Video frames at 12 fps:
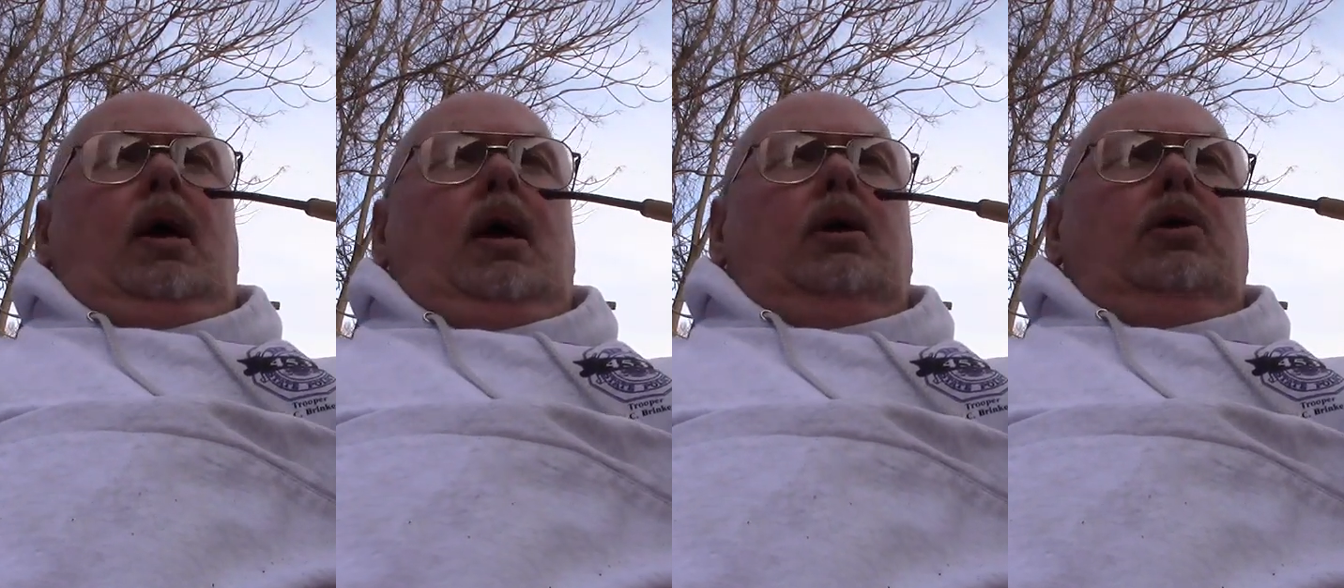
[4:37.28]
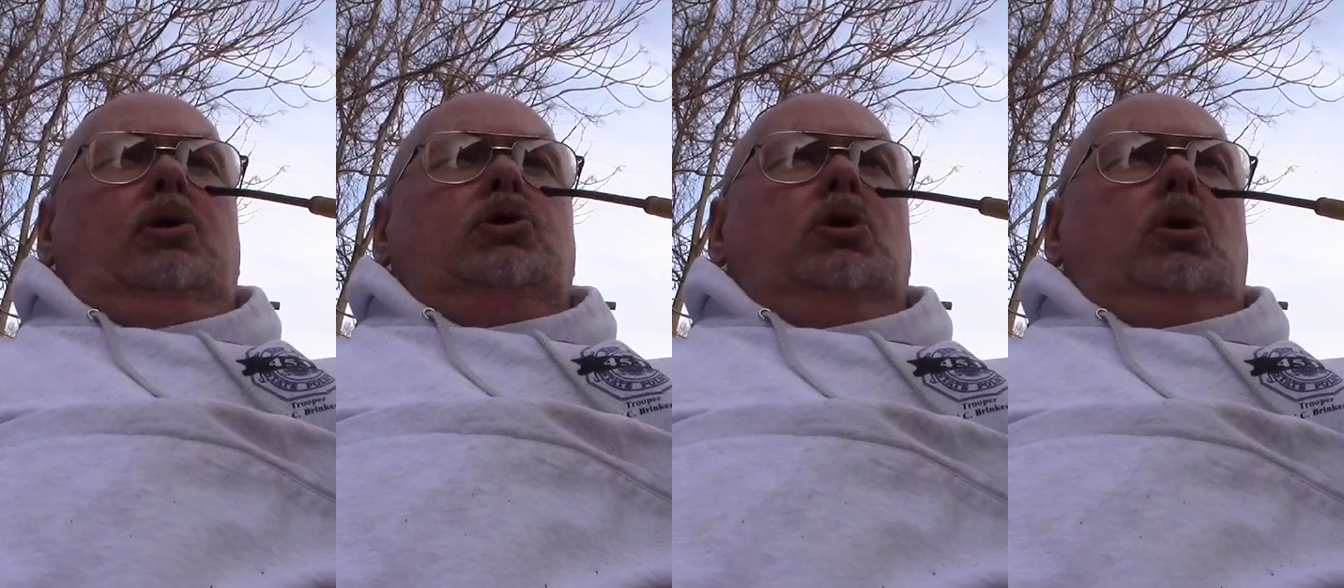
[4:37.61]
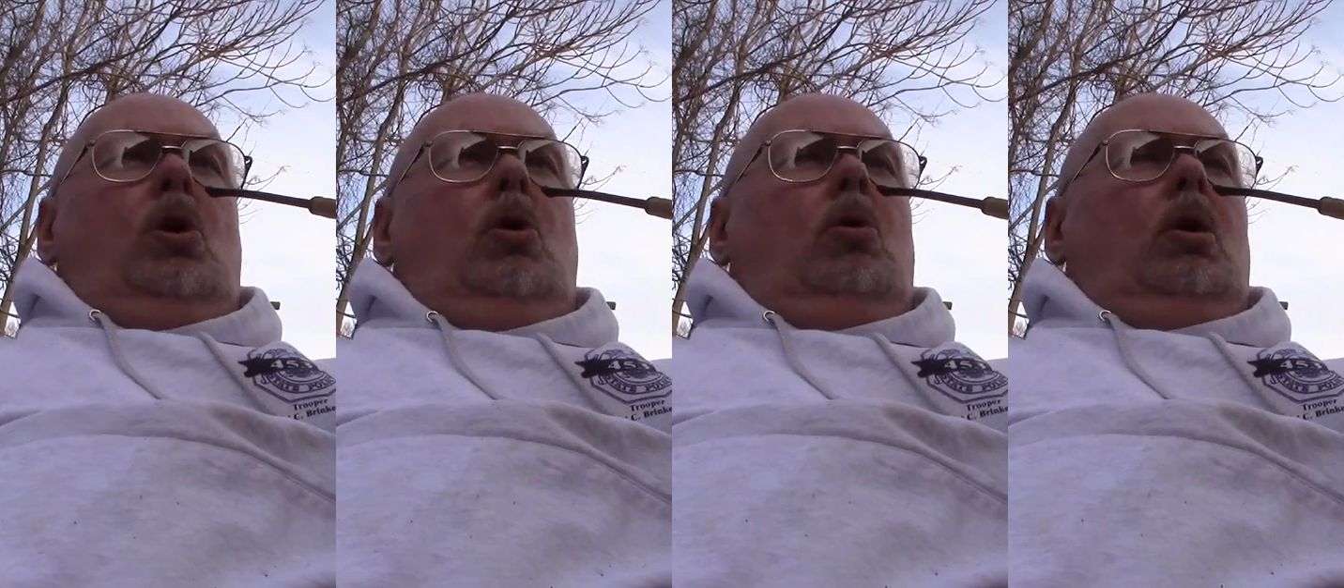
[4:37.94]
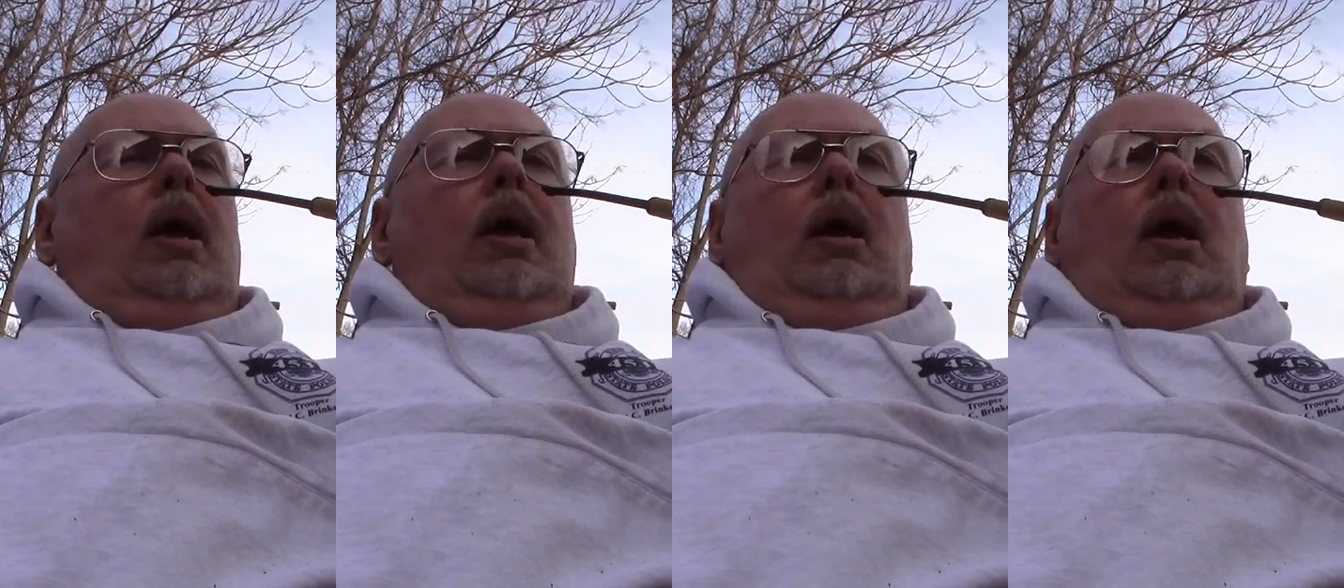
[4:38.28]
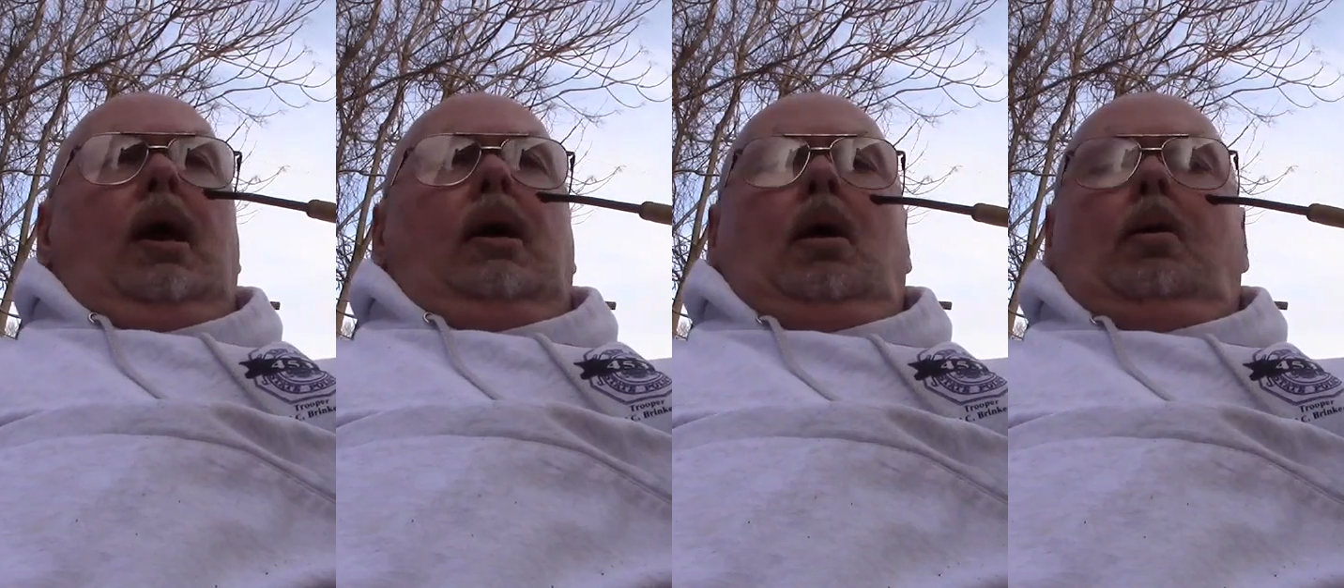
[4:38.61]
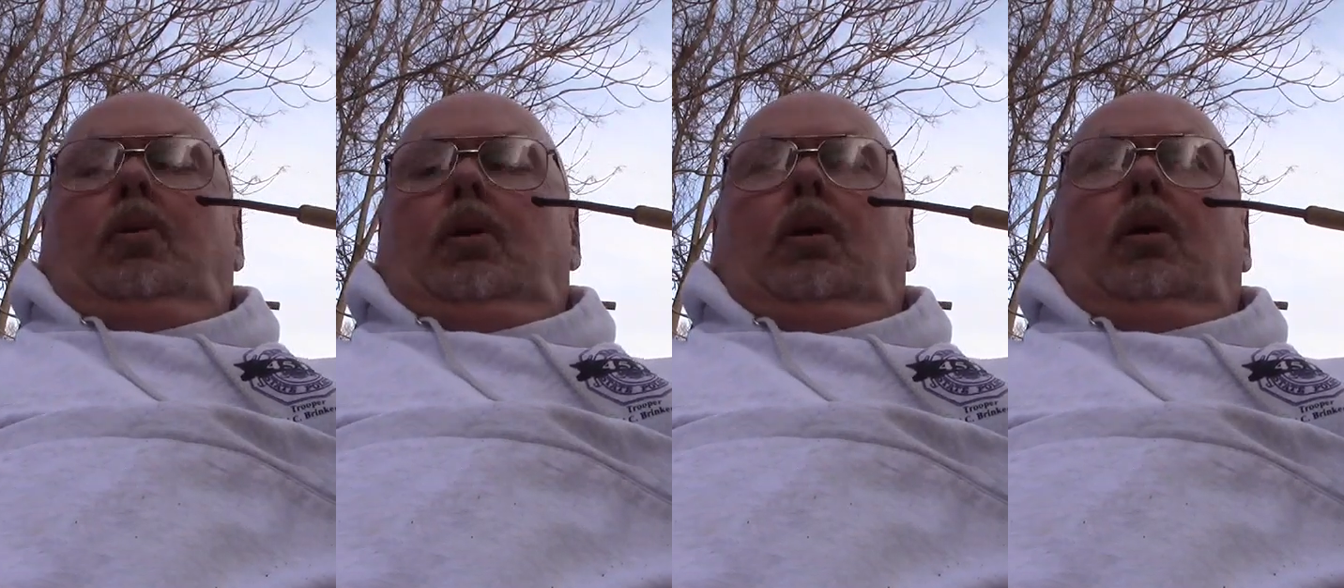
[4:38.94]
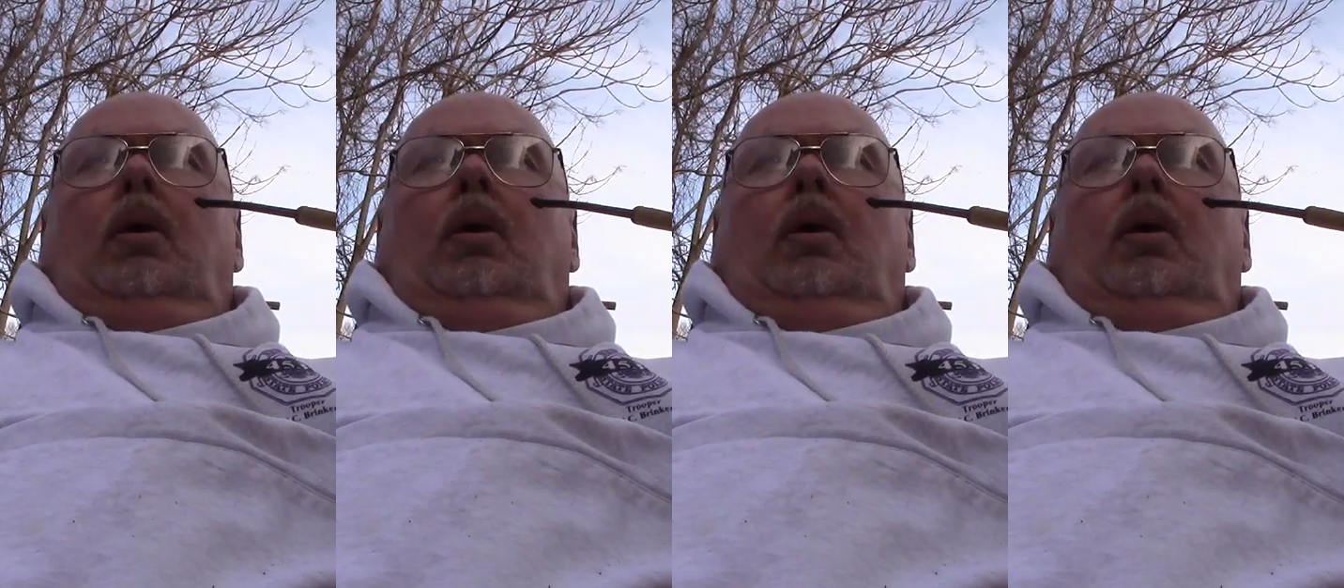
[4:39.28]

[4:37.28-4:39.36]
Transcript: had years ago, a landline number.